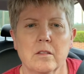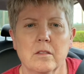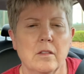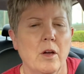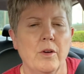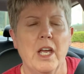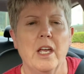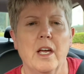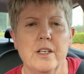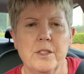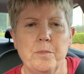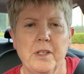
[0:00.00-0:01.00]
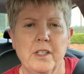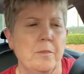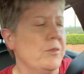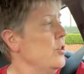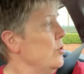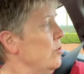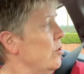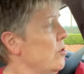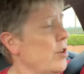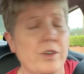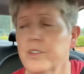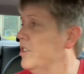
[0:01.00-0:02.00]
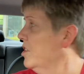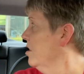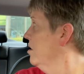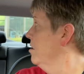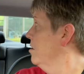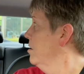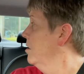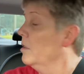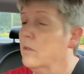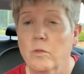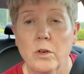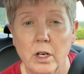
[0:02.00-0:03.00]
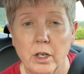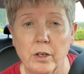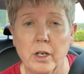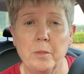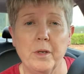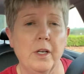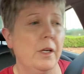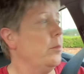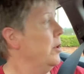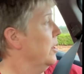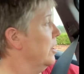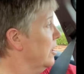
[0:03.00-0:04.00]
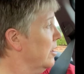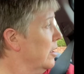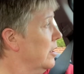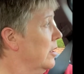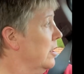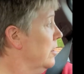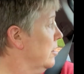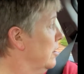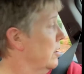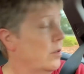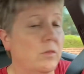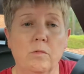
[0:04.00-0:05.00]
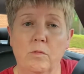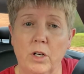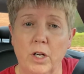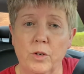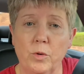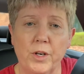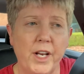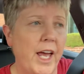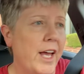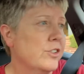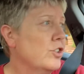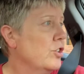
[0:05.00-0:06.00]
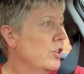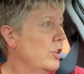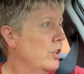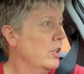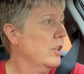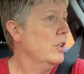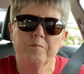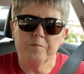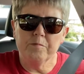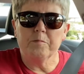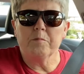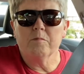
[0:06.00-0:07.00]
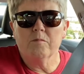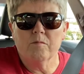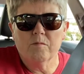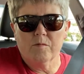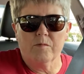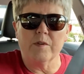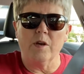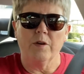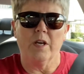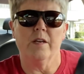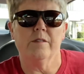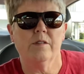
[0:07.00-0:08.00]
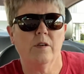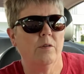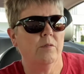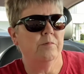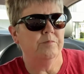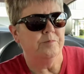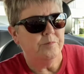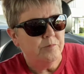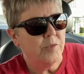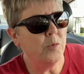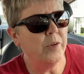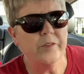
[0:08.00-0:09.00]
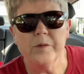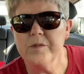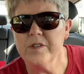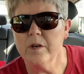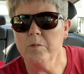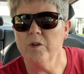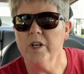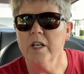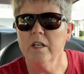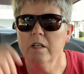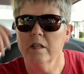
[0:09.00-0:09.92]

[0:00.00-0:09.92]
Okay, I just picked up 2 orders. One on Grubhub, one on DoorDash. Okay, so the one from Subway